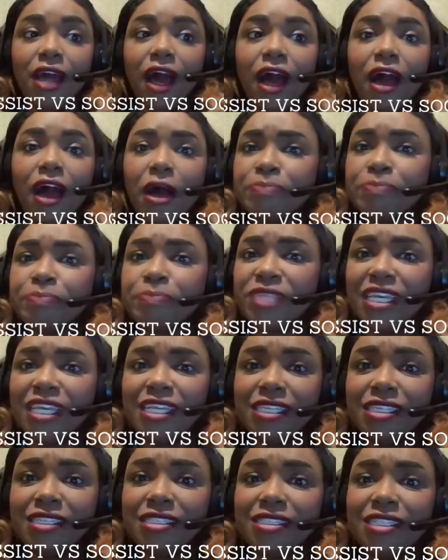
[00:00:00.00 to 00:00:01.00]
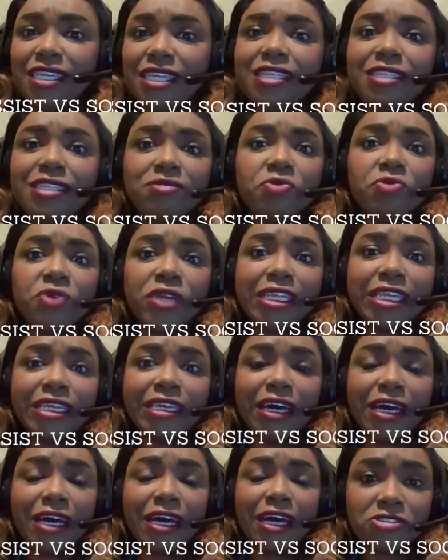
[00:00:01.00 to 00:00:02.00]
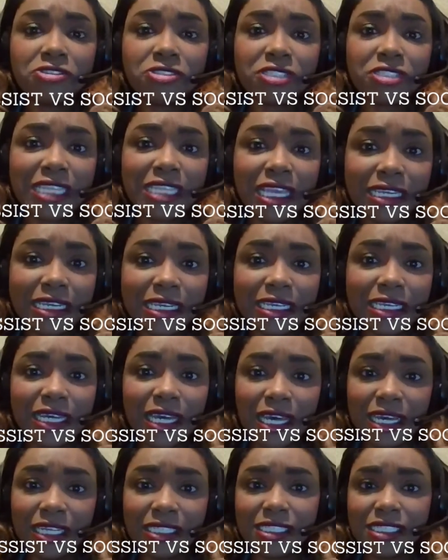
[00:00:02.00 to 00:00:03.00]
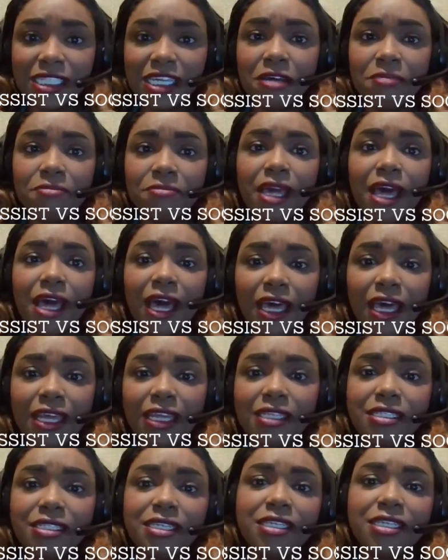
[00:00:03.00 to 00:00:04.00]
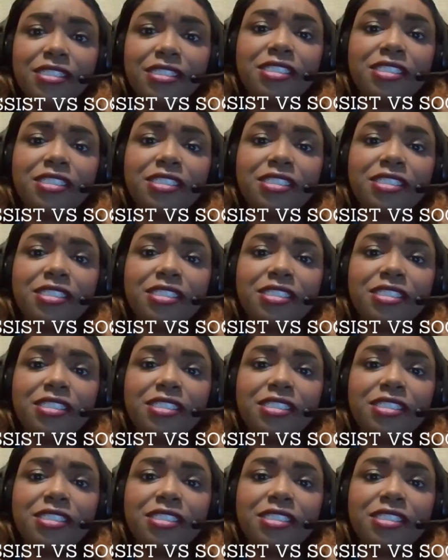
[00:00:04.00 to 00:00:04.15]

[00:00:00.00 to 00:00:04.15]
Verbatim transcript: um, didn't didn't really understand the concept behind it.